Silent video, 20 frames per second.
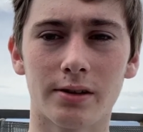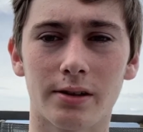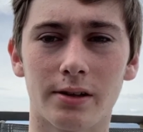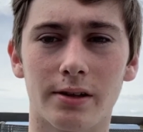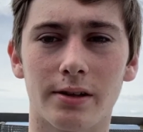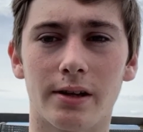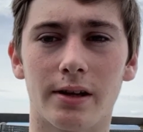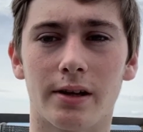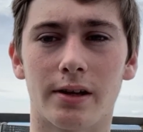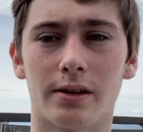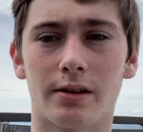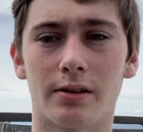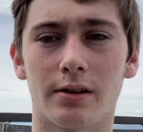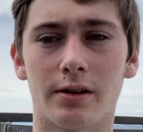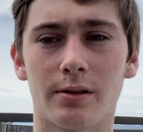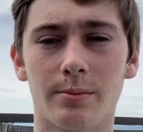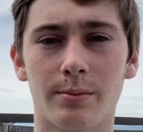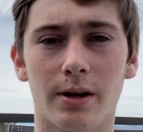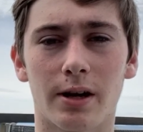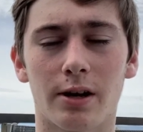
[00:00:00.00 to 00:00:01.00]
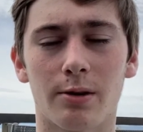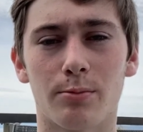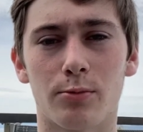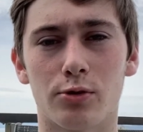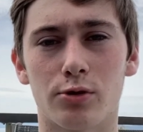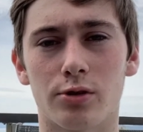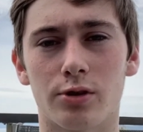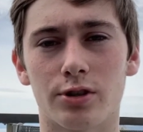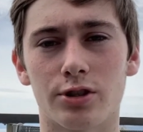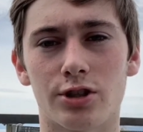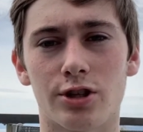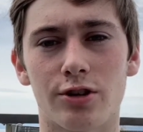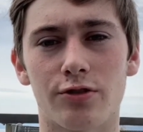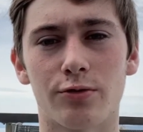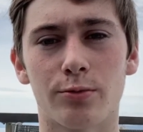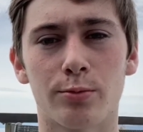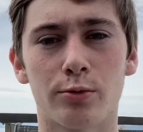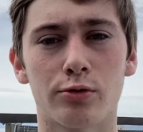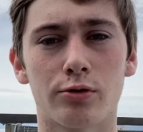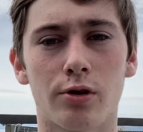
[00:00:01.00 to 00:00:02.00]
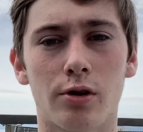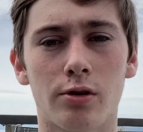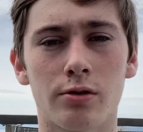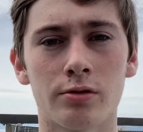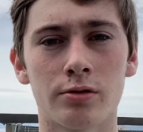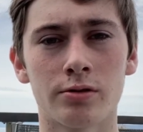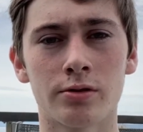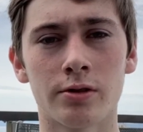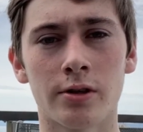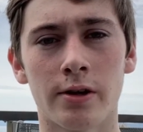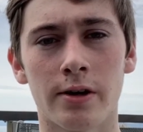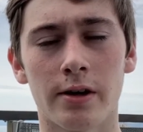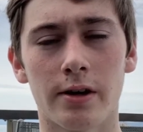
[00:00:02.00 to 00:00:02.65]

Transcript: and then make a more achievable goal,